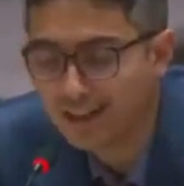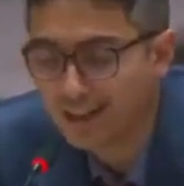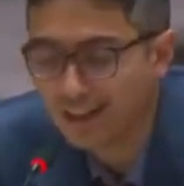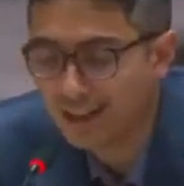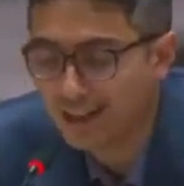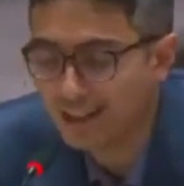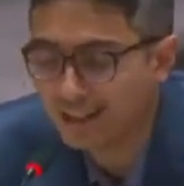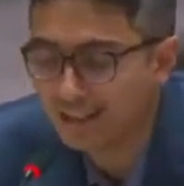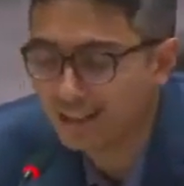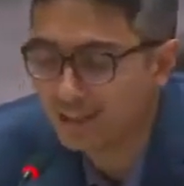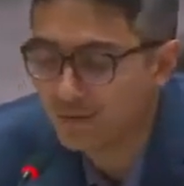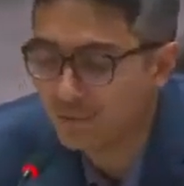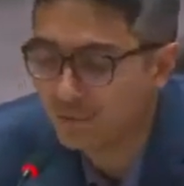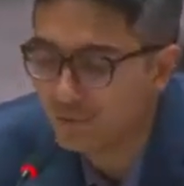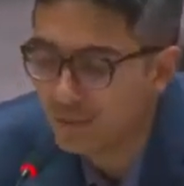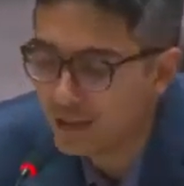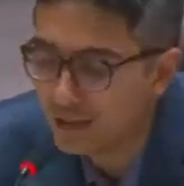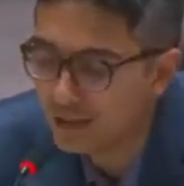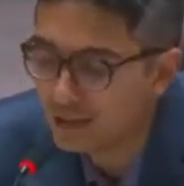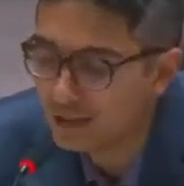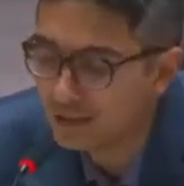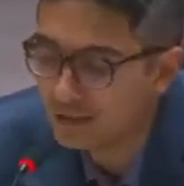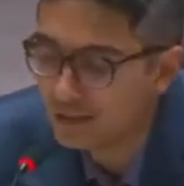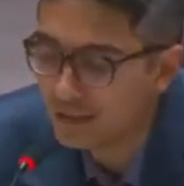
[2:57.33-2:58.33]
and
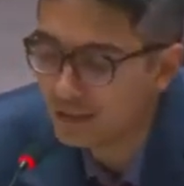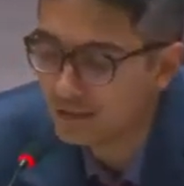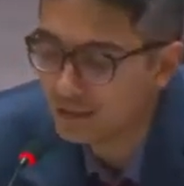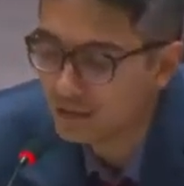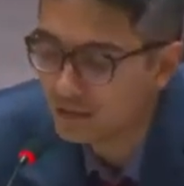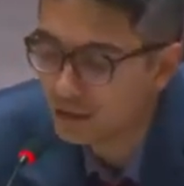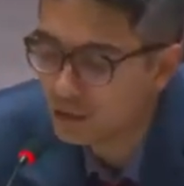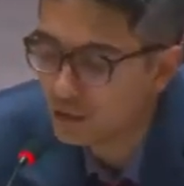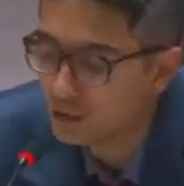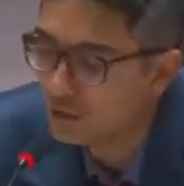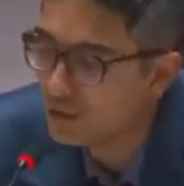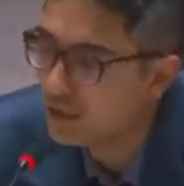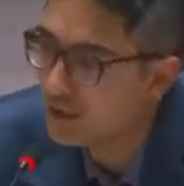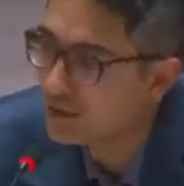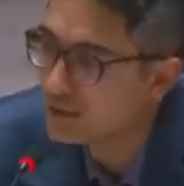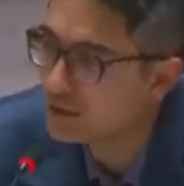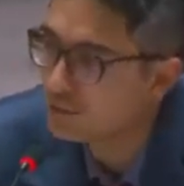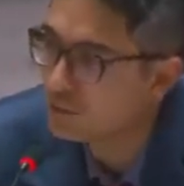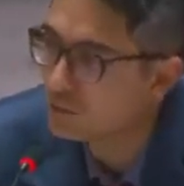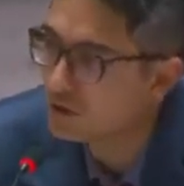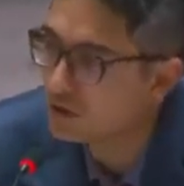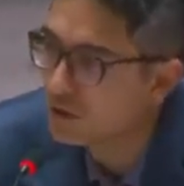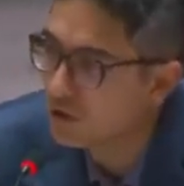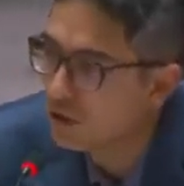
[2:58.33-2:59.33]
admitted that the
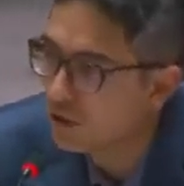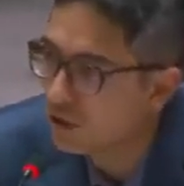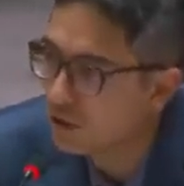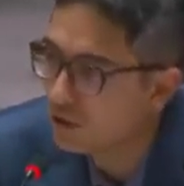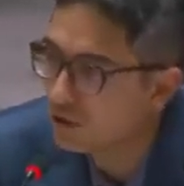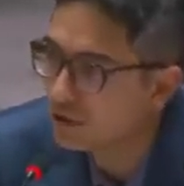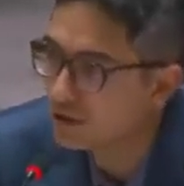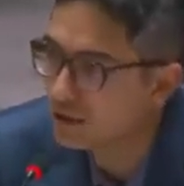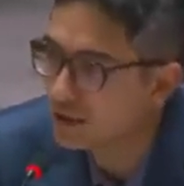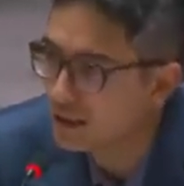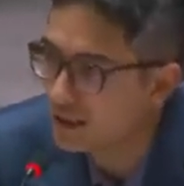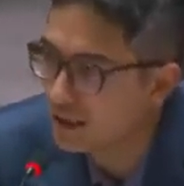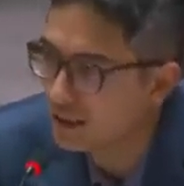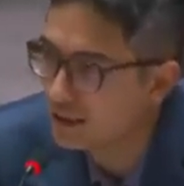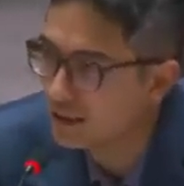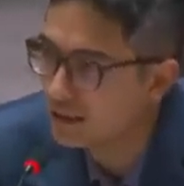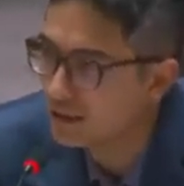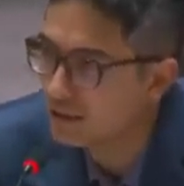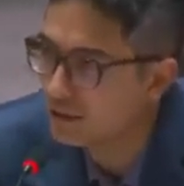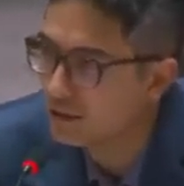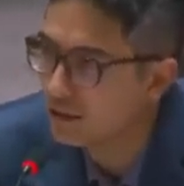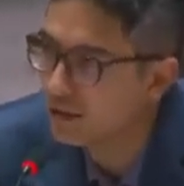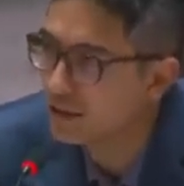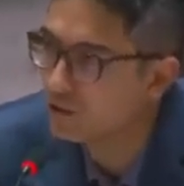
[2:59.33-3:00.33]
U.S. was all
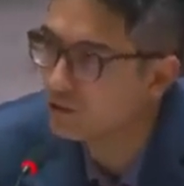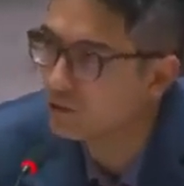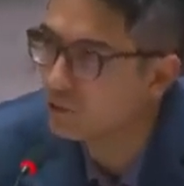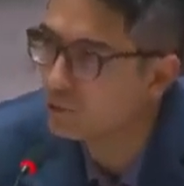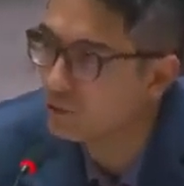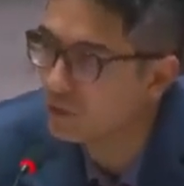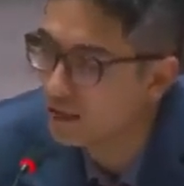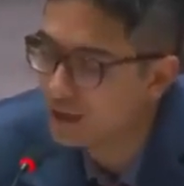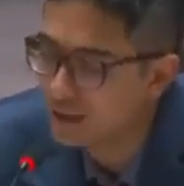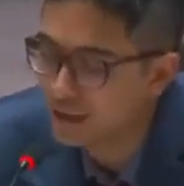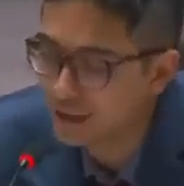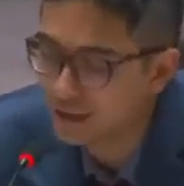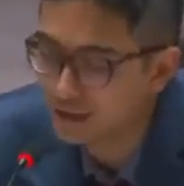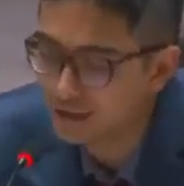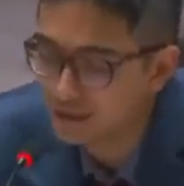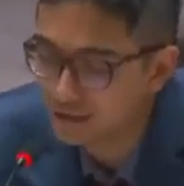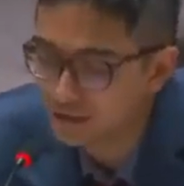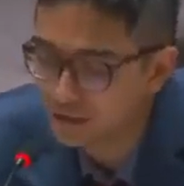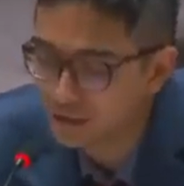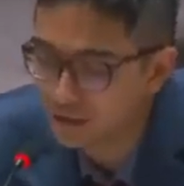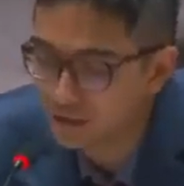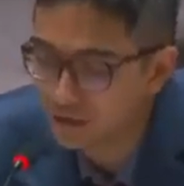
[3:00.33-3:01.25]
in on winning the